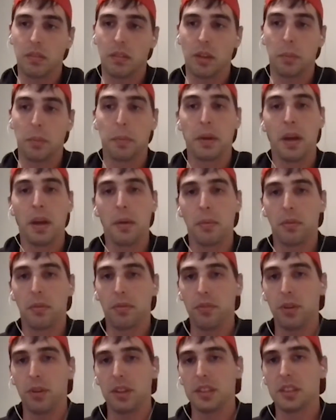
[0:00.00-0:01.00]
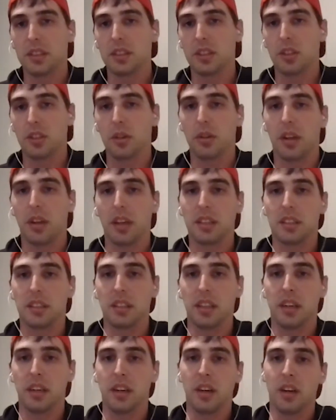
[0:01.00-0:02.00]
be able for us to showcase
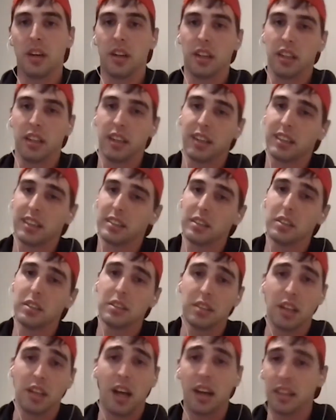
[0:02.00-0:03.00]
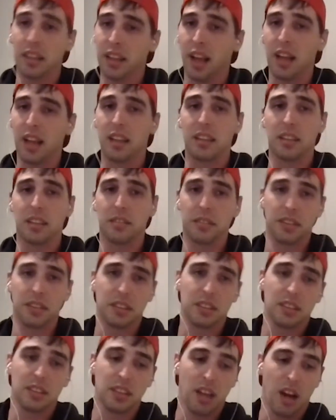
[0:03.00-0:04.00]
it here in LA, because there's a lot of talent of
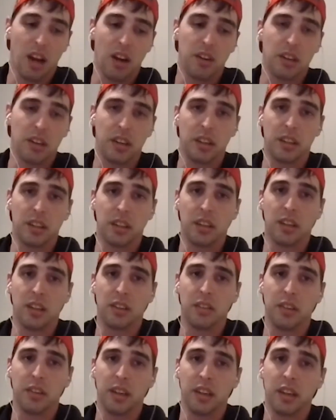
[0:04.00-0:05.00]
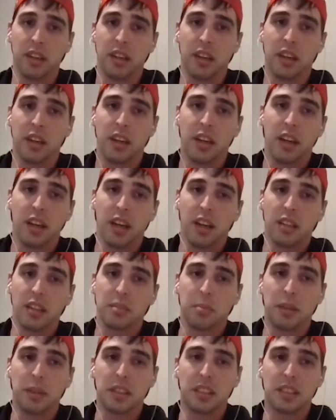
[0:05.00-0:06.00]
us out here, and
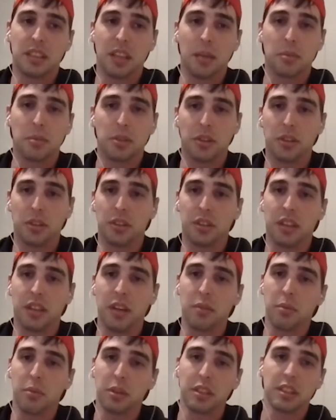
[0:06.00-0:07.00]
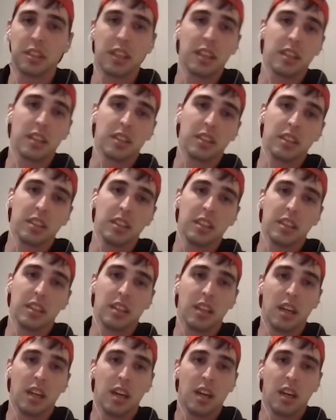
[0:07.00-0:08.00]
as much as I'm sure they wish they
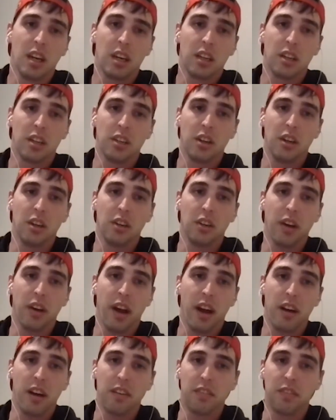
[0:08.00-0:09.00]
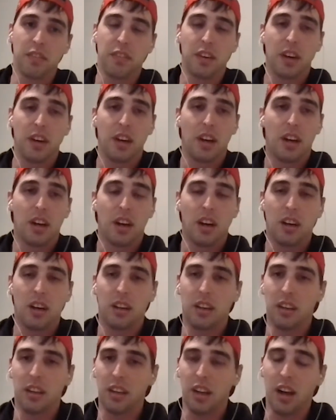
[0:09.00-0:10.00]
could, have
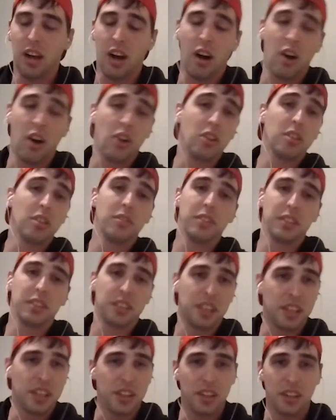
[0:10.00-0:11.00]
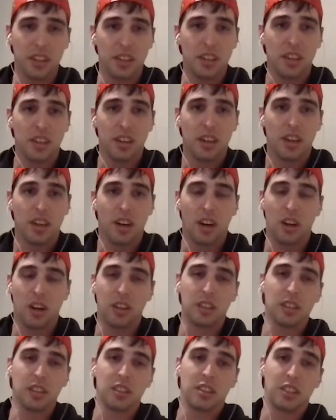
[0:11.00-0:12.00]
all of us here
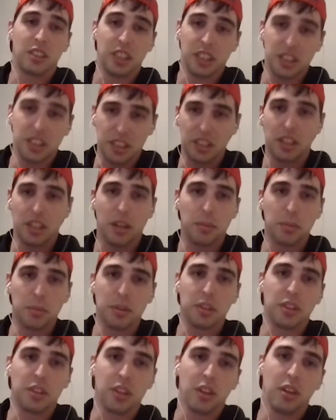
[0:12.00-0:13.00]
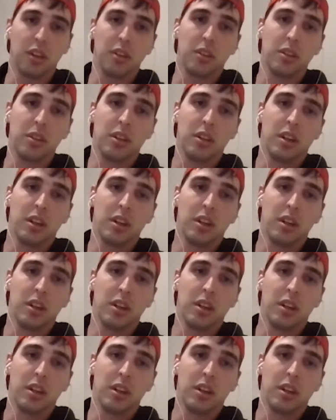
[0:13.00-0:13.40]
on a GCW show,